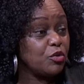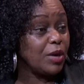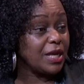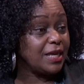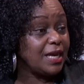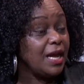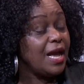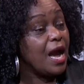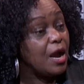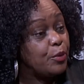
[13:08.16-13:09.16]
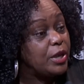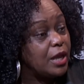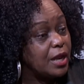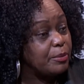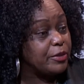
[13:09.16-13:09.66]
working, I will
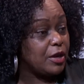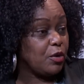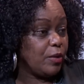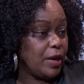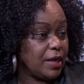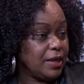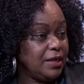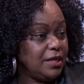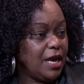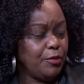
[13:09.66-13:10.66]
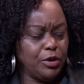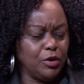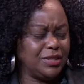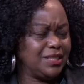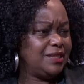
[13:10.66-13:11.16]
help the law work. I will
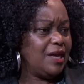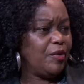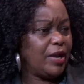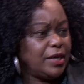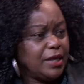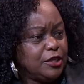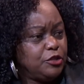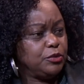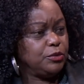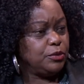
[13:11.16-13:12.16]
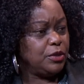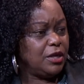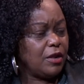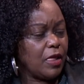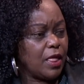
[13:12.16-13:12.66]
not sit down and get you
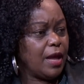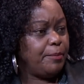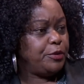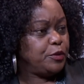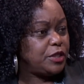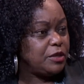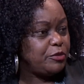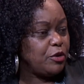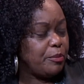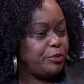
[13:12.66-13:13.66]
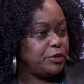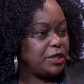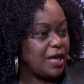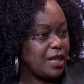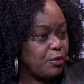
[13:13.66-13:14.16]
abusing me or
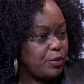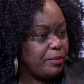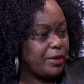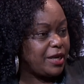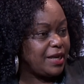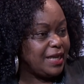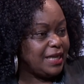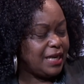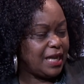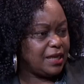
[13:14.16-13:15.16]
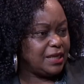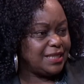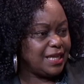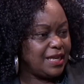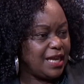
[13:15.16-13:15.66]
abusing other women. Like
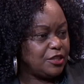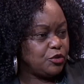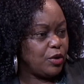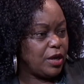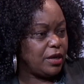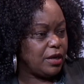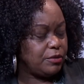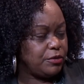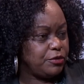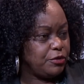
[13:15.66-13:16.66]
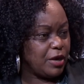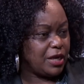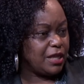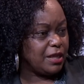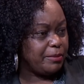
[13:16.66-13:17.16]
recently, I saw
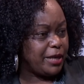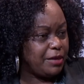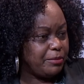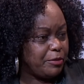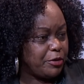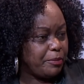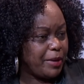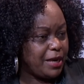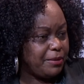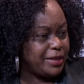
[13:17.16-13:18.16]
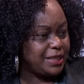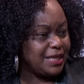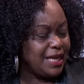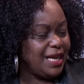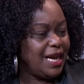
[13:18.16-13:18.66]
another male member of Parliament
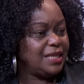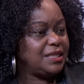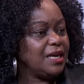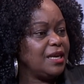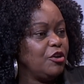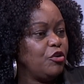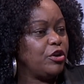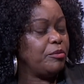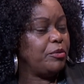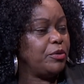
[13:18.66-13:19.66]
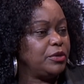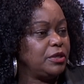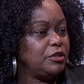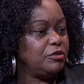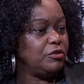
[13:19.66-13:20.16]
attacking Honorable
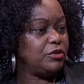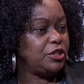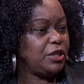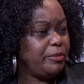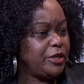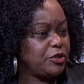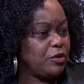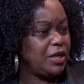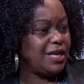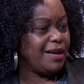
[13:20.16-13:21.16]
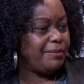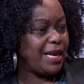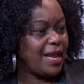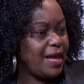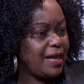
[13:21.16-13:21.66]
Shebesh, calling her
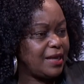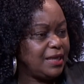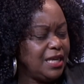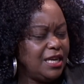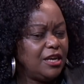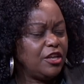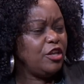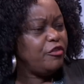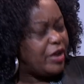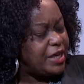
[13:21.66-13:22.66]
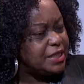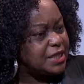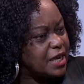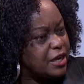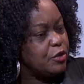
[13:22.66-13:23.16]
Malaya. If I
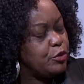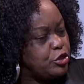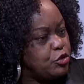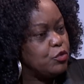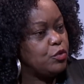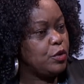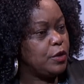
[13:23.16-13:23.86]
disagree with you